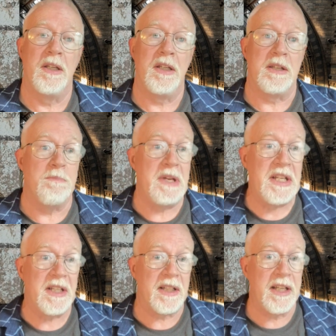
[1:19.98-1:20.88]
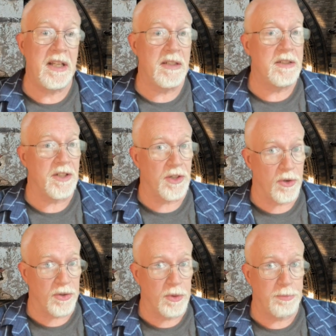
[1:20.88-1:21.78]
Immediately, a
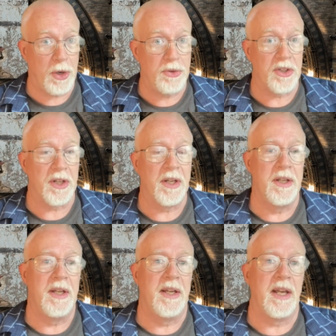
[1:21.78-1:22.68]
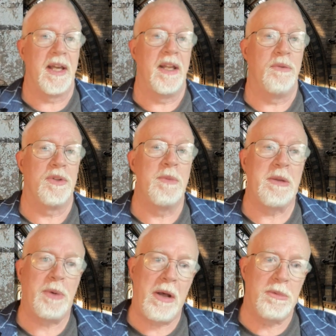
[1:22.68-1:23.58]
notice was posted, and it was
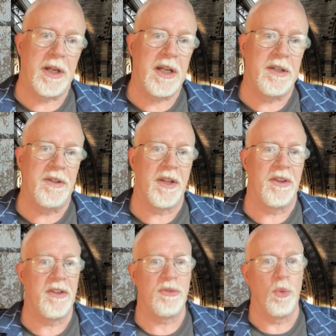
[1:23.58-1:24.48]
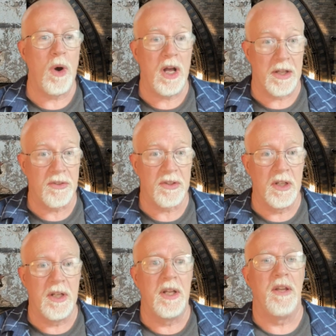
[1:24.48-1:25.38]
made public that this was
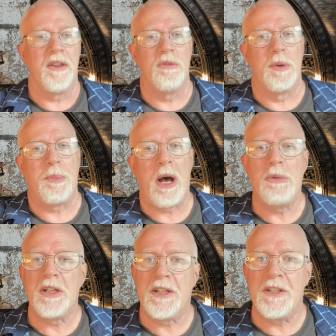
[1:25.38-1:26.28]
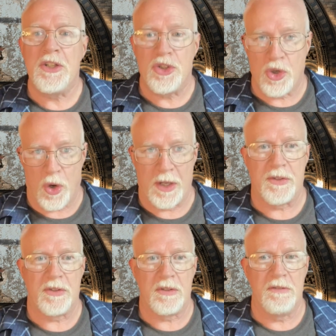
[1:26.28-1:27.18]
the Republican
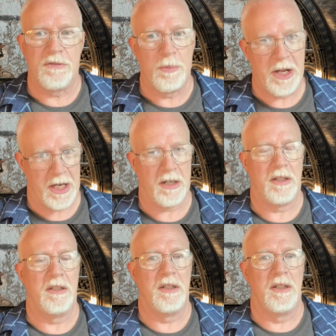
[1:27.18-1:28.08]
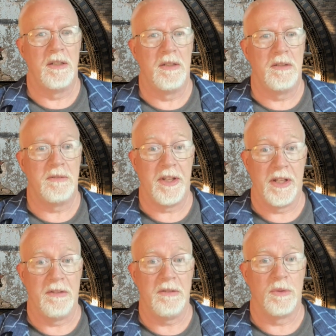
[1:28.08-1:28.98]
choice for mayor.
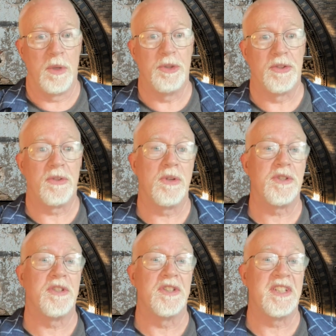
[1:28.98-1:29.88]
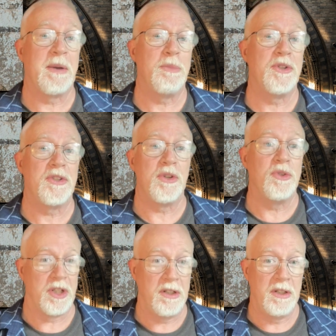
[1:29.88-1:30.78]
Then, the Women's Christian Temperance
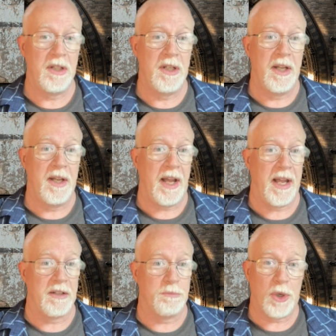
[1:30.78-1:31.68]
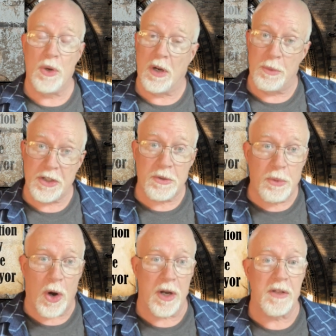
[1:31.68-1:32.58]
Union and Prohibition
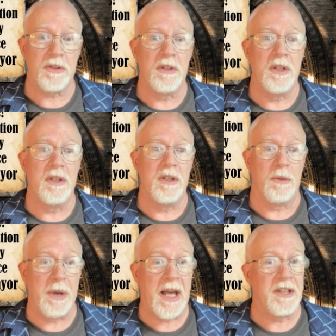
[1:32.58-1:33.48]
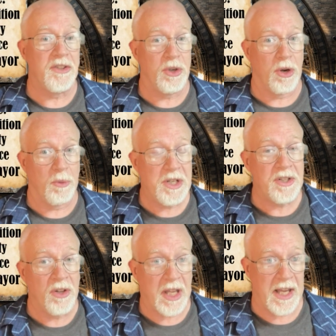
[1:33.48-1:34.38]
parties abandoned their
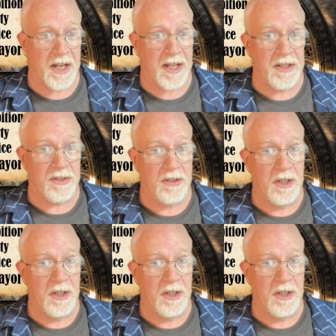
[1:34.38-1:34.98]
original candidates,